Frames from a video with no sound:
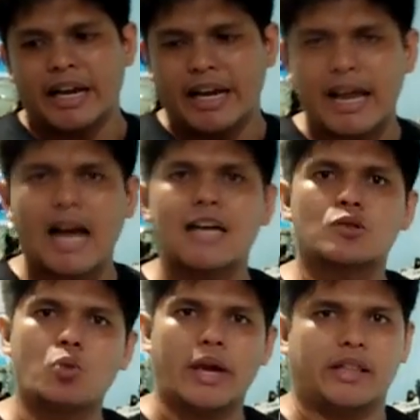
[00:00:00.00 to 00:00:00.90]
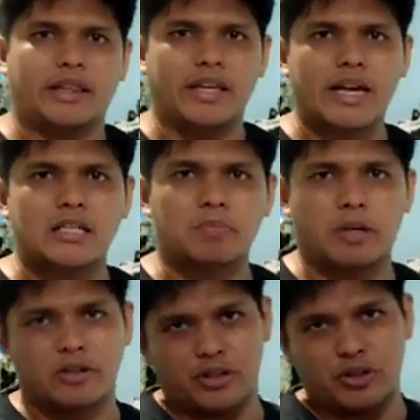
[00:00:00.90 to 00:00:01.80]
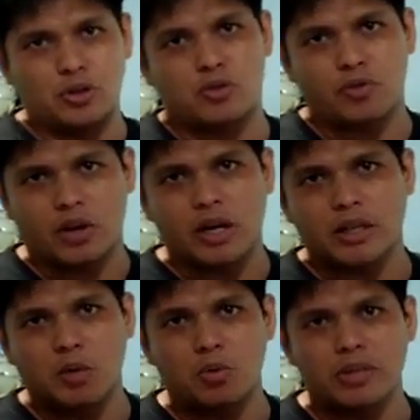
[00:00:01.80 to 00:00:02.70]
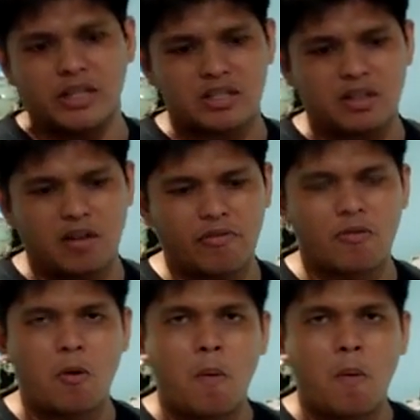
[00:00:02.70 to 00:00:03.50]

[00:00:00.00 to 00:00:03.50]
It has weight, yes, because it's used for cutting wood and stuff,